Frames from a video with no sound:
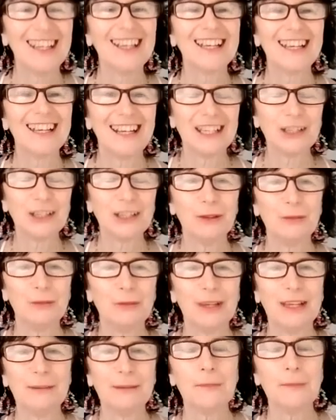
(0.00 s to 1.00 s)
Connect with
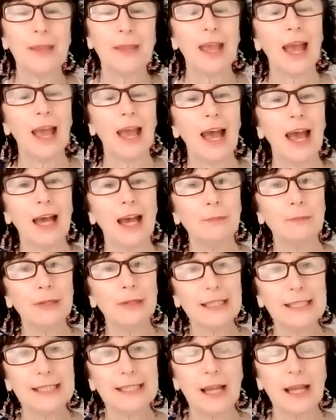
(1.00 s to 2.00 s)
me.
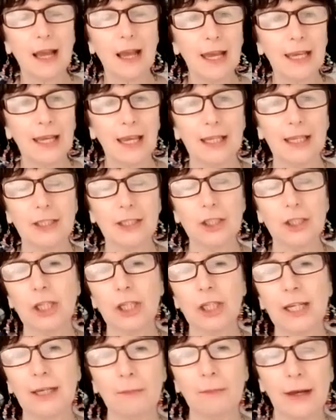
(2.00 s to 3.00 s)
Please like and
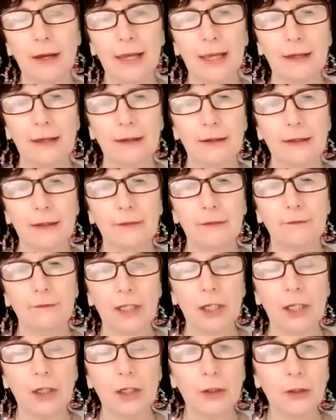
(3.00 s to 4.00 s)
share my
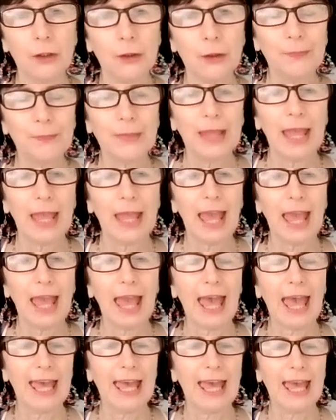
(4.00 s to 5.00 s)
video,
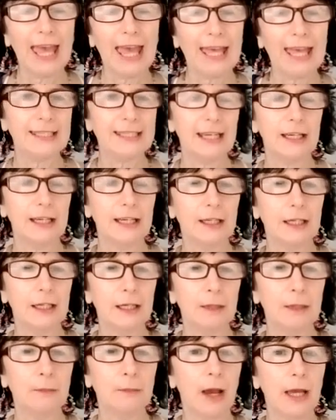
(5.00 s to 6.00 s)
and
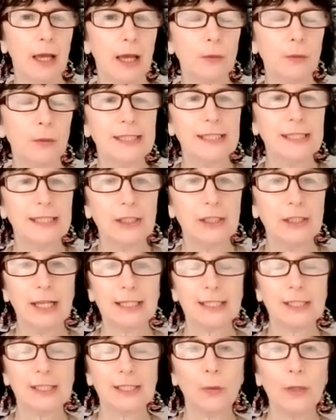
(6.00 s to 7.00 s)
I will see you
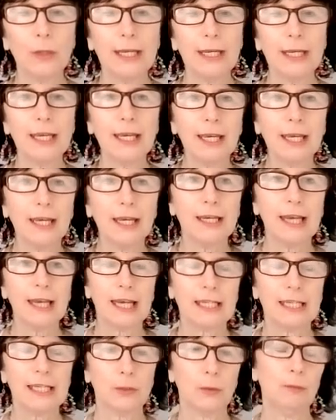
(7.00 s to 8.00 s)
next week
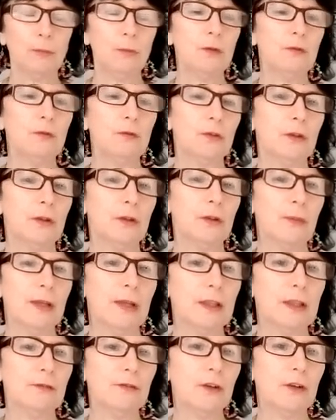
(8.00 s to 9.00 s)
as we move through the month
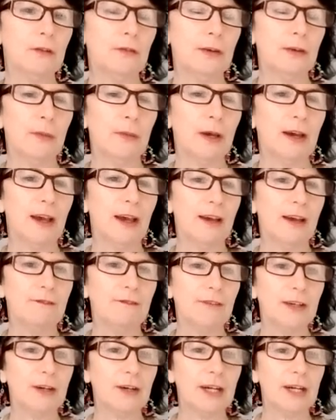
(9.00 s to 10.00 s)
of November, a
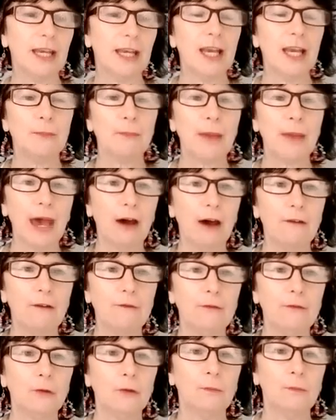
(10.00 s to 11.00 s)
very
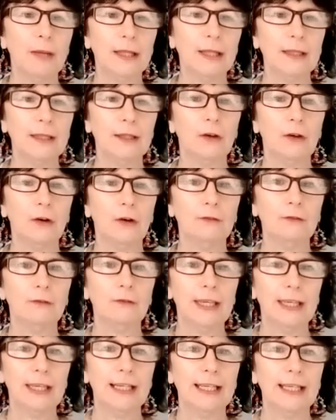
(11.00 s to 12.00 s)
powerful month of
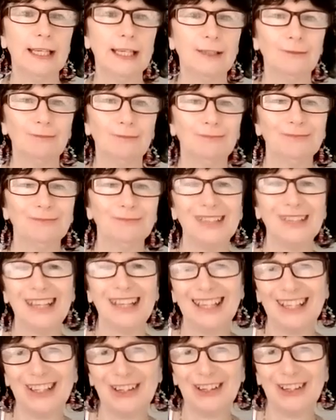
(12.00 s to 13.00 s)
healing.
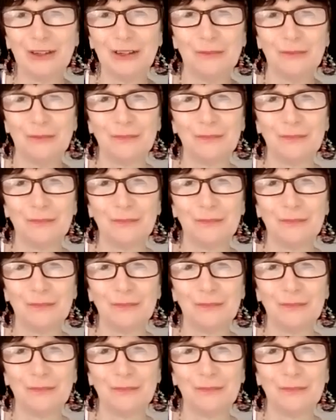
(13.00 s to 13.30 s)
Thank you.